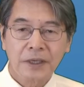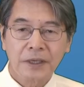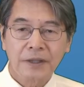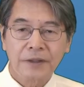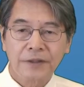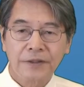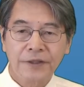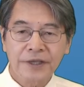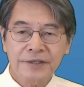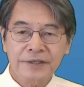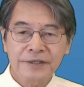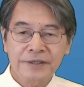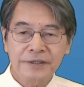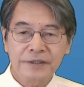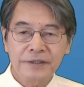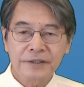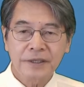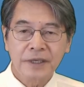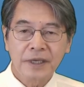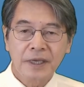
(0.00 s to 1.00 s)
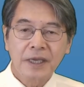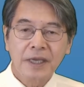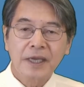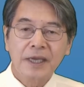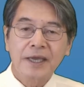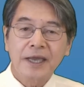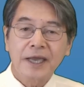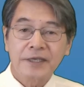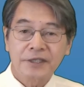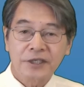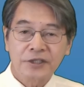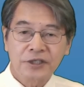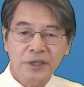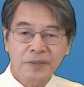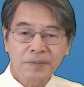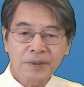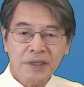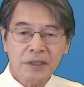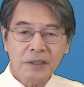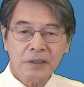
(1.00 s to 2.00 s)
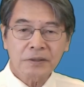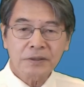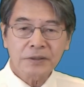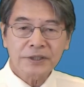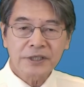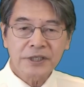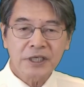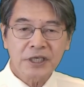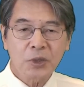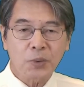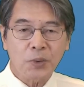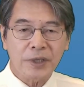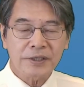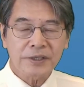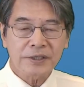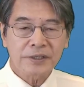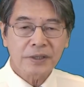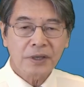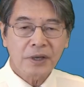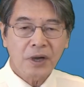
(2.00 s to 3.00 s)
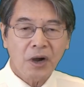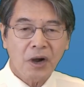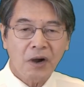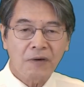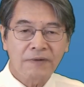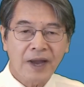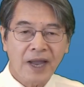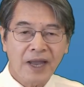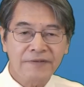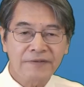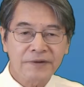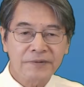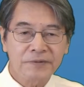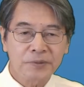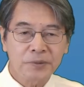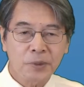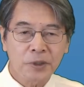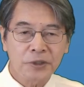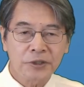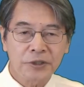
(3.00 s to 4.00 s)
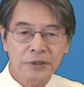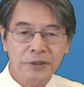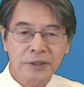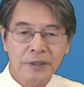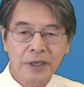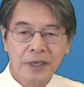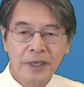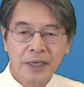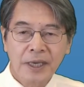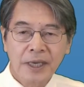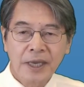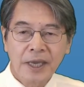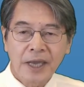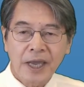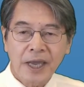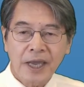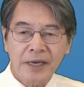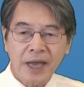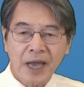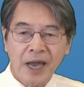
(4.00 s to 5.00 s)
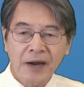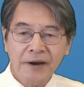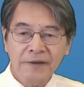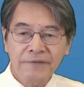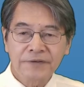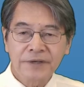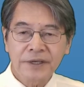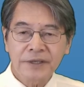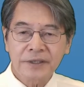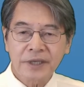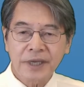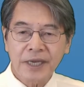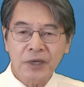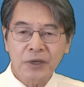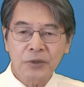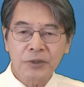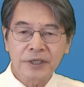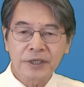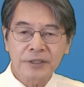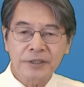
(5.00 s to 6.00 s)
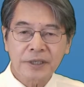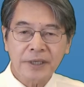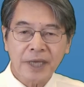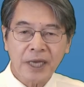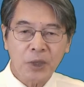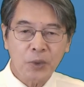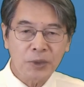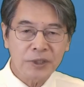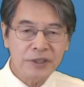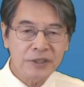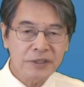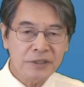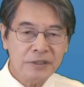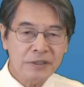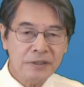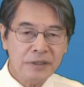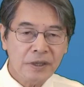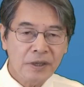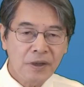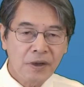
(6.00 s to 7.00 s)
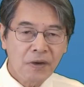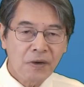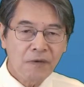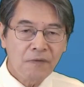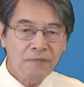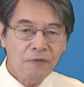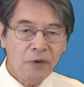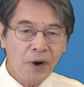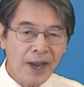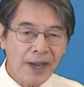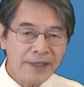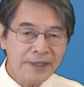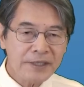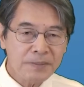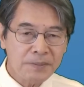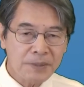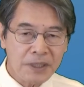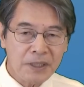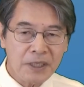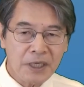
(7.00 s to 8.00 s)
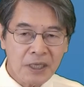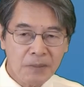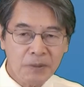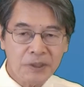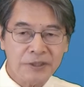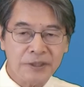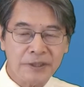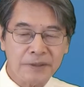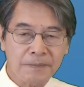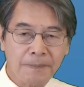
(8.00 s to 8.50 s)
This is a typical sequence of HIFU exposure and RF echo data acquisition for high-speed imaging.